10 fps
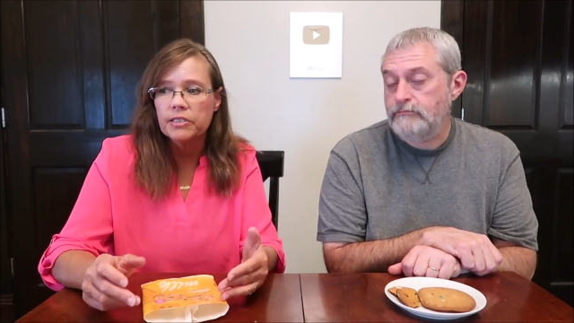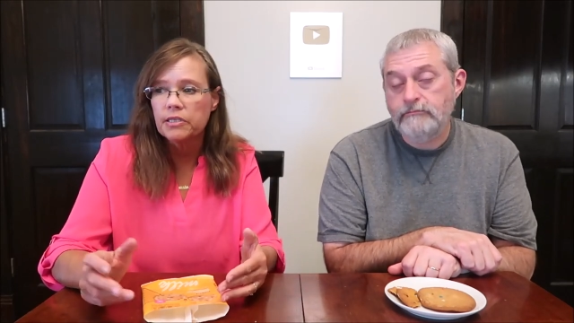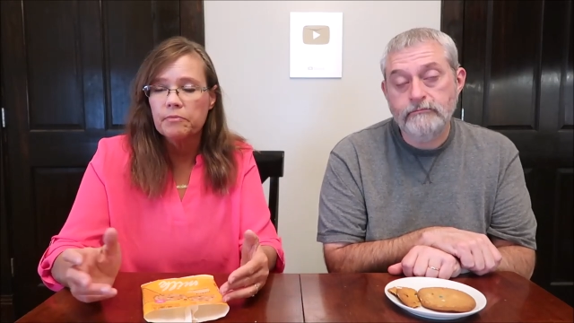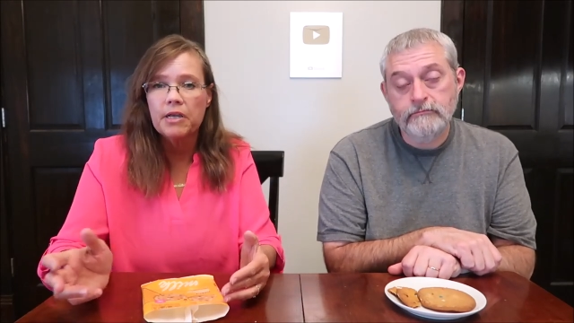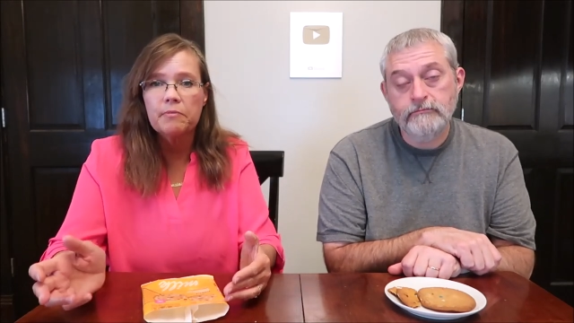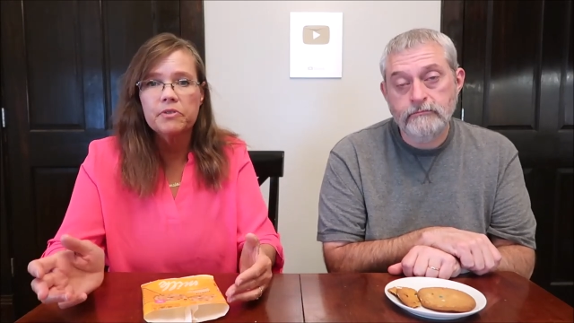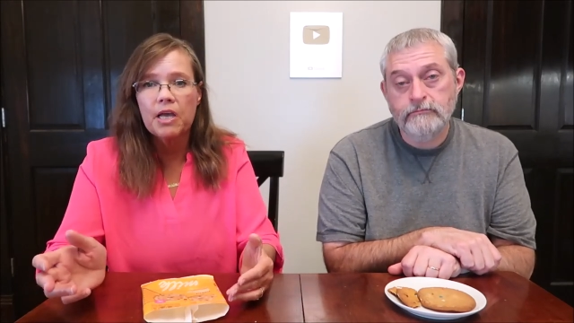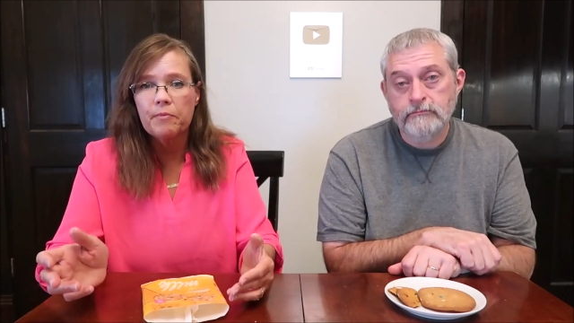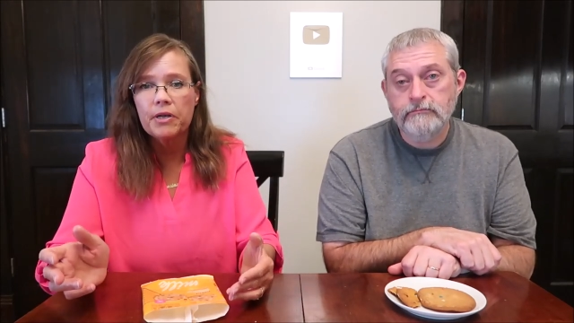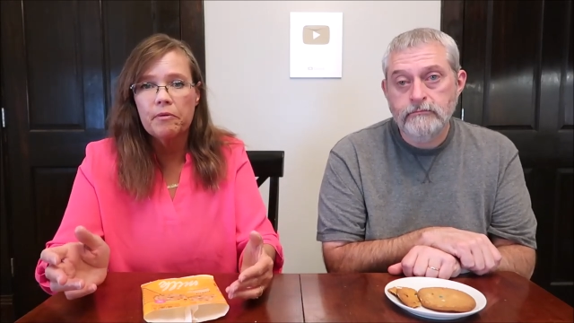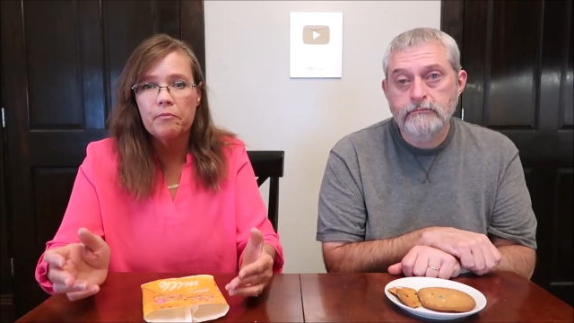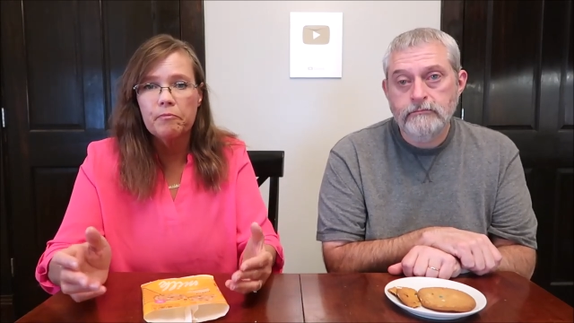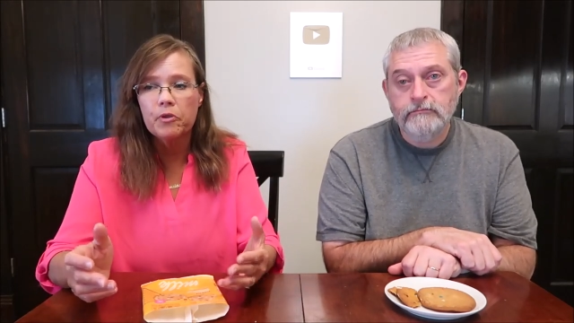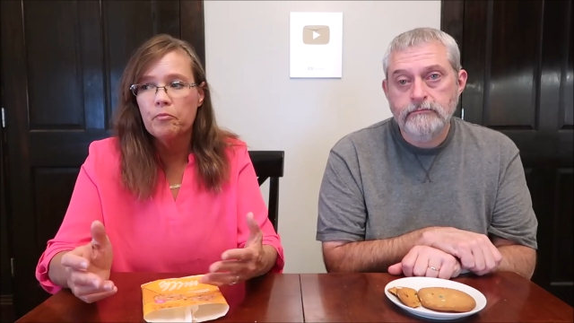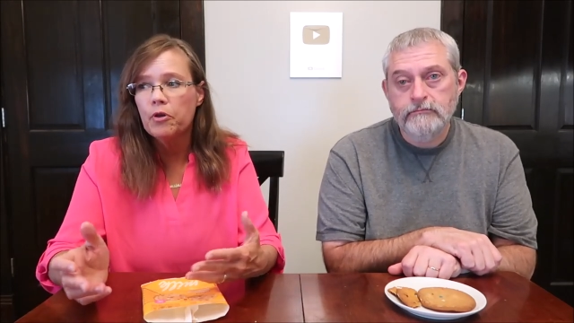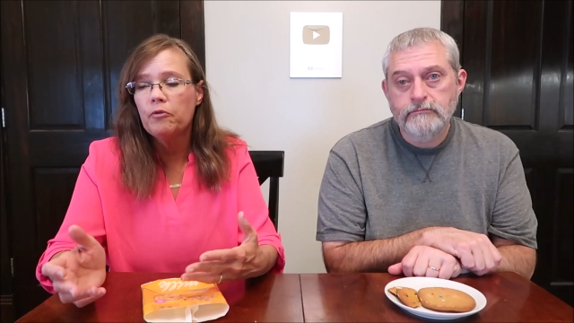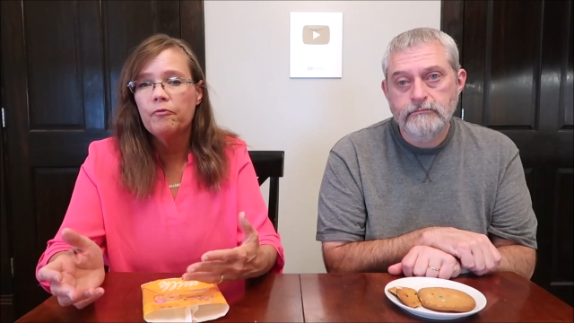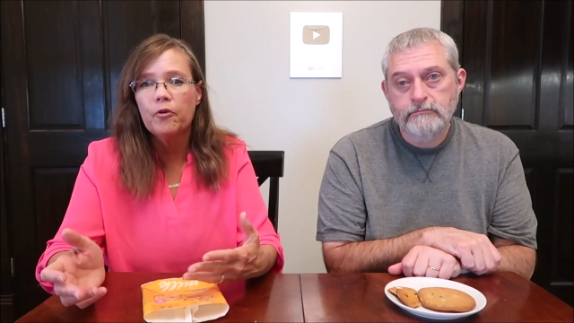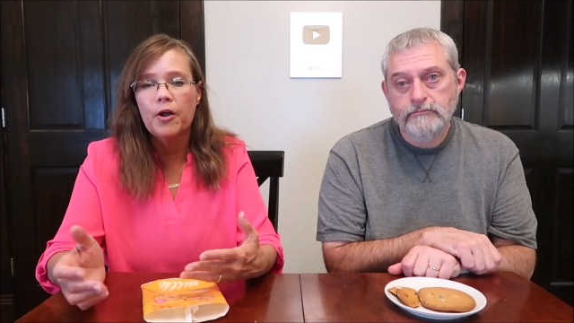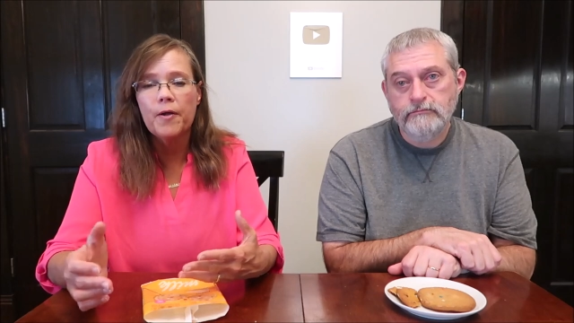Speaker 1: and sometimes I'm in a, the mood
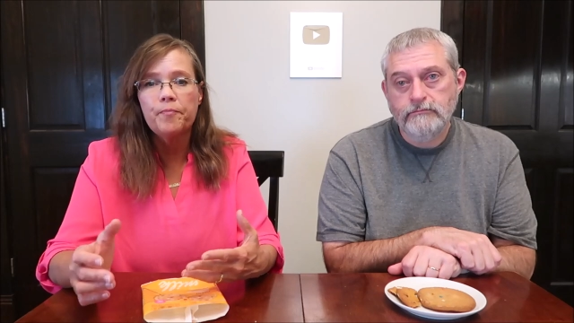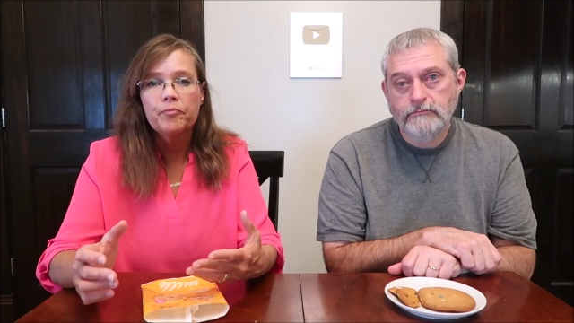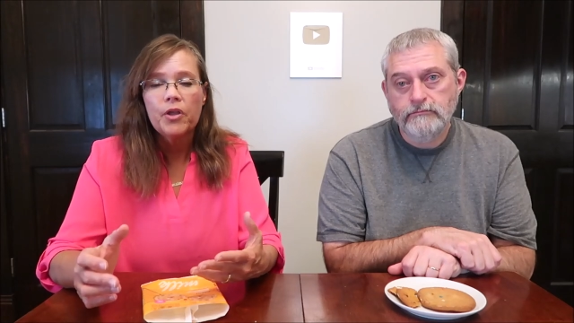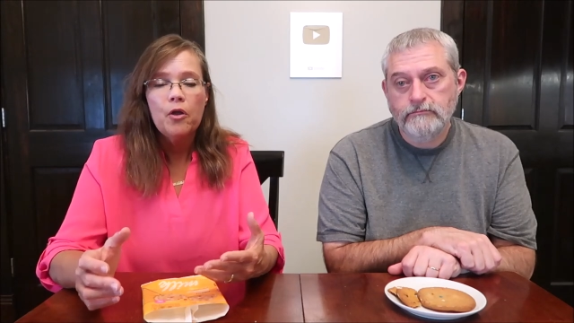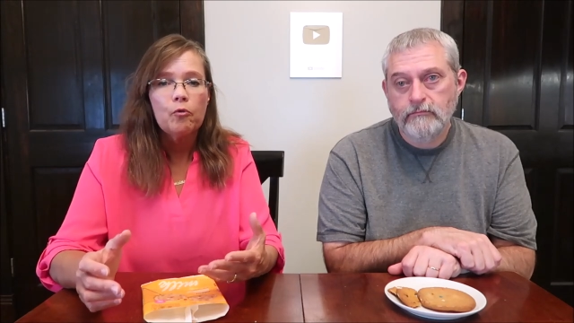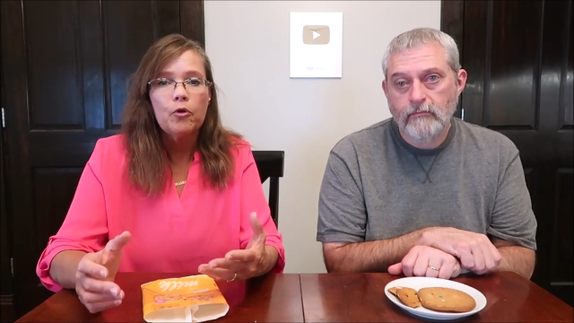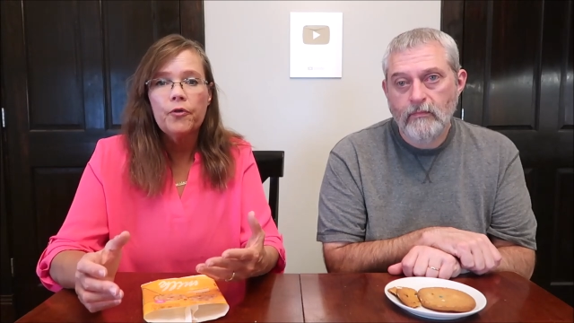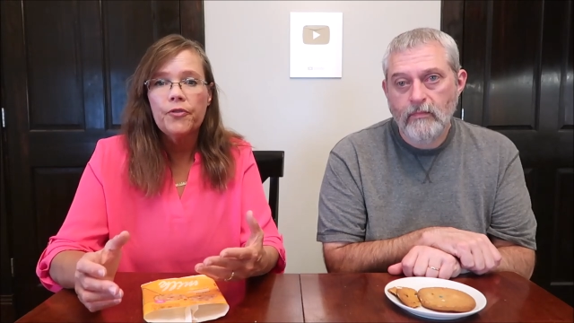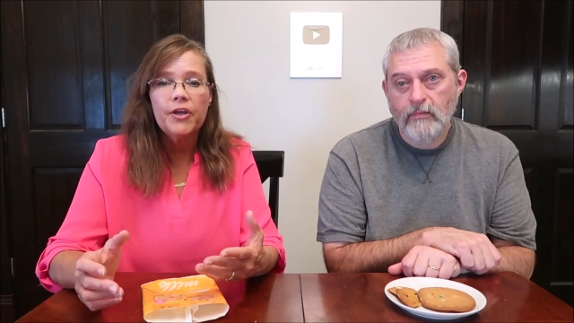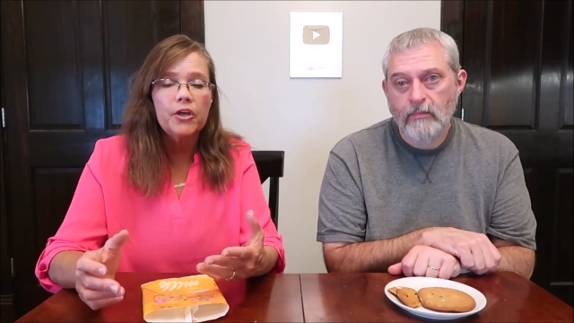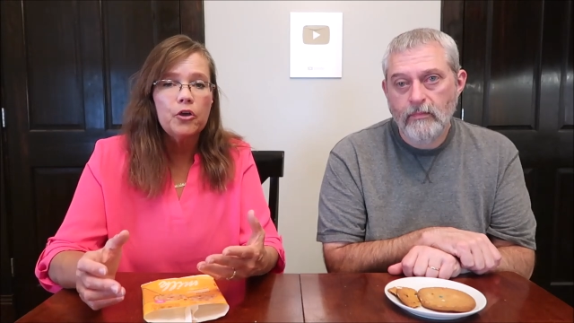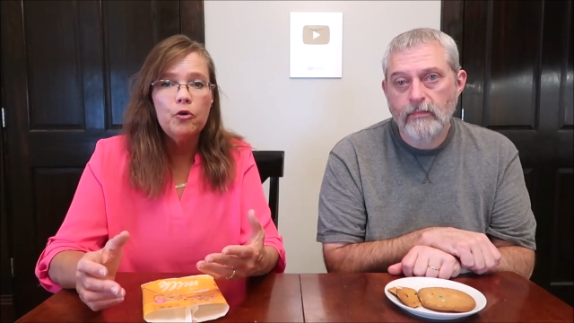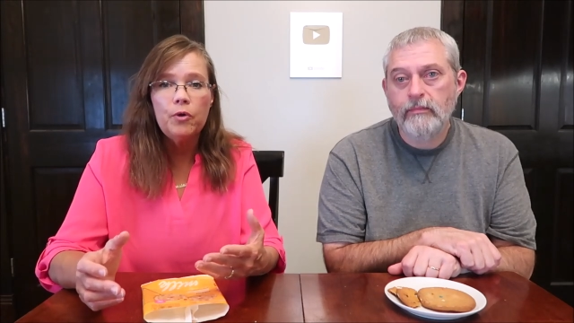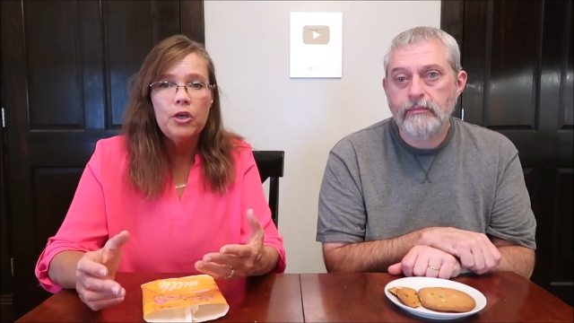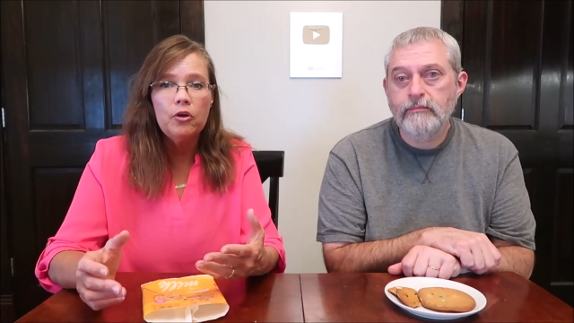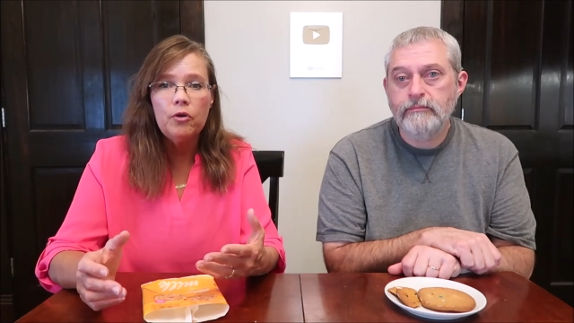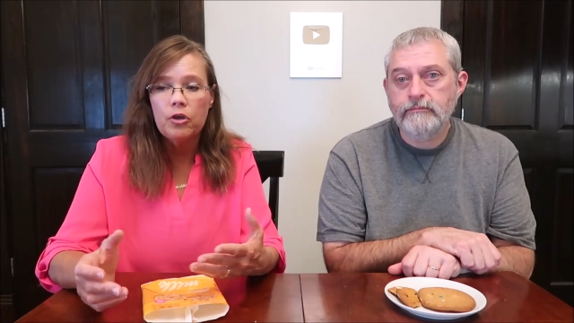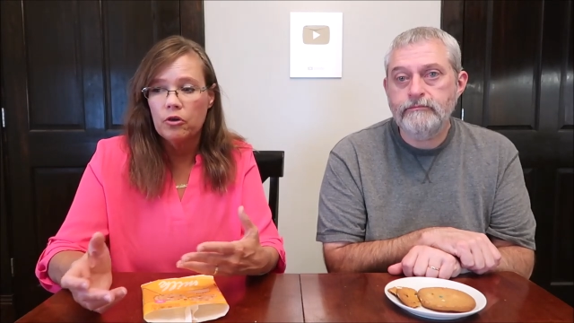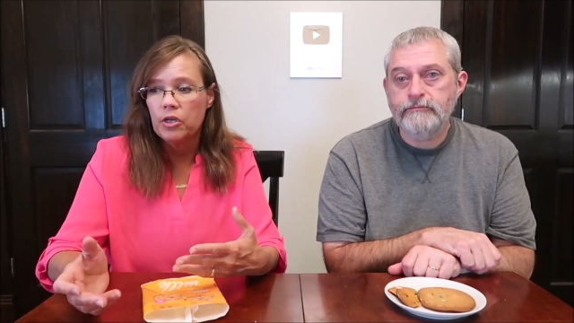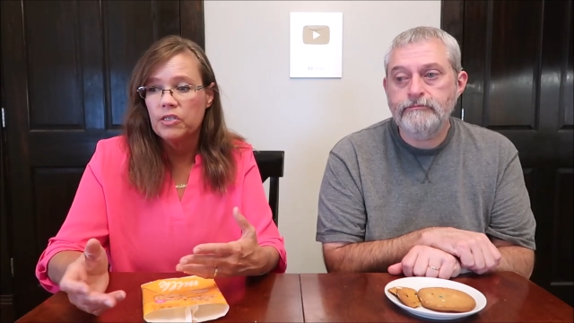for a real thick ooey gooey cookie.